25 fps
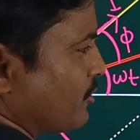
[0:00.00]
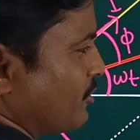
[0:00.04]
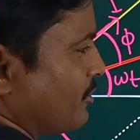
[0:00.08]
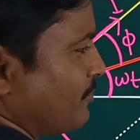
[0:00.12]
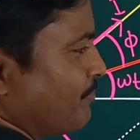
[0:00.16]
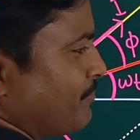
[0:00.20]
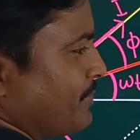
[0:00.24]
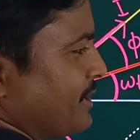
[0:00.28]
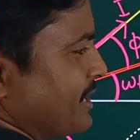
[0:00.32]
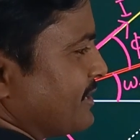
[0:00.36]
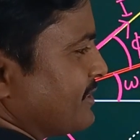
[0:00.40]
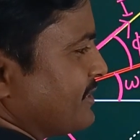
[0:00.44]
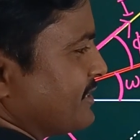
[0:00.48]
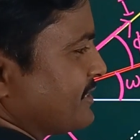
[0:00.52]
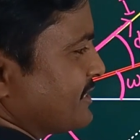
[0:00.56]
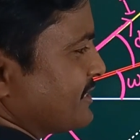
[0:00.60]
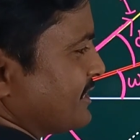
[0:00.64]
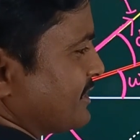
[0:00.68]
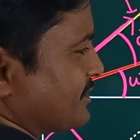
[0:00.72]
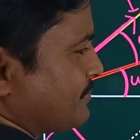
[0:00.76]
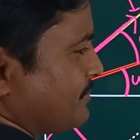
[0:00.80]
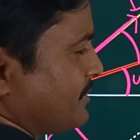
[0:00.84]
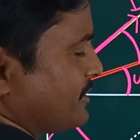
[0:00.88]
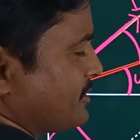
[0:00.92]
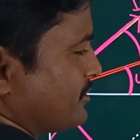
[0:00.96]
we compare
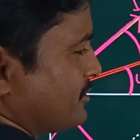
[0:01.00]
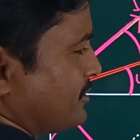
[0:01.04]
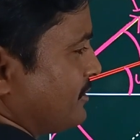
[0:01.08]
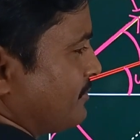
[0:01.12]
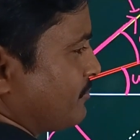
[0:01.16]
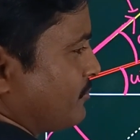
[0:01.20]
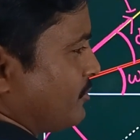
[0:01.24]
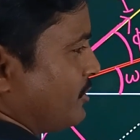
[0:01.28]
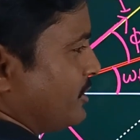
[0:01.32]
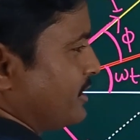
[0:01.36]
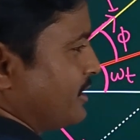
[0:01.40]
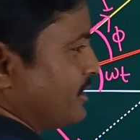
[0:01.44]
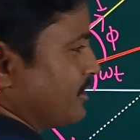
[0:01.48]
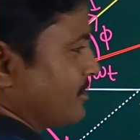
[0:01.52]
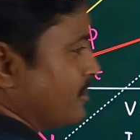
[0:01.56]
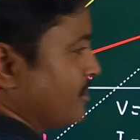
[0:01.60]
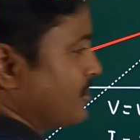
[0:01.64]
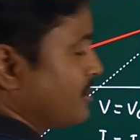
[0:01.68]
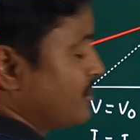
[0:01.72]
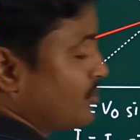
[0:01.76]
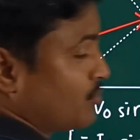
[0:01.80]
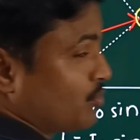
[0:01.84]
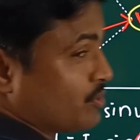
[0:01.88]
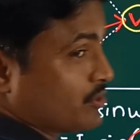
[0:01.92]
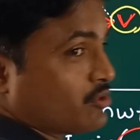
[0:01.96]
this expression of current
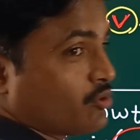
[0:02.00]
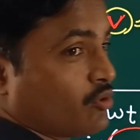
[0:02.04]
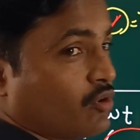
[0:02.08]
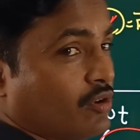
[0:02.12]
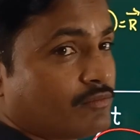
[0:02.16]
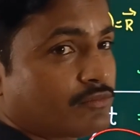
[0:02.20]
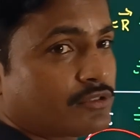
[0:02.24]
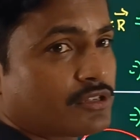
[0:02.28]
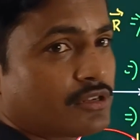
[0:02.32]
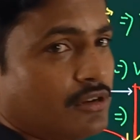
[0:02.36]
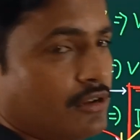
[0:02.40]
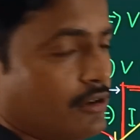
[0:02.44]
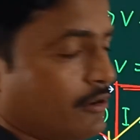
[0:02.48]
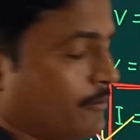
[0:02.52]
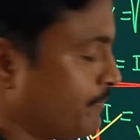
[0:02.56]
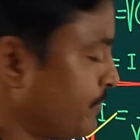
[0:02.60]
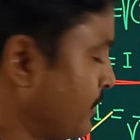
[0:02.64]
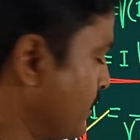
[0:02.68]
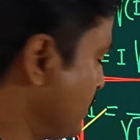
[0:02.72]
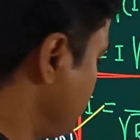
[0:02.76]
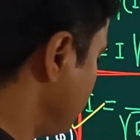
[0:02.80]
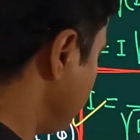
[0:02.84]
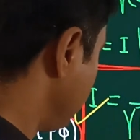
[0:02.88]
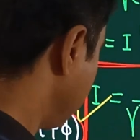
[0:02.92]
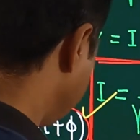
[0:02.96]
with Ohm's
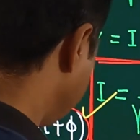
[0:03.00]
law,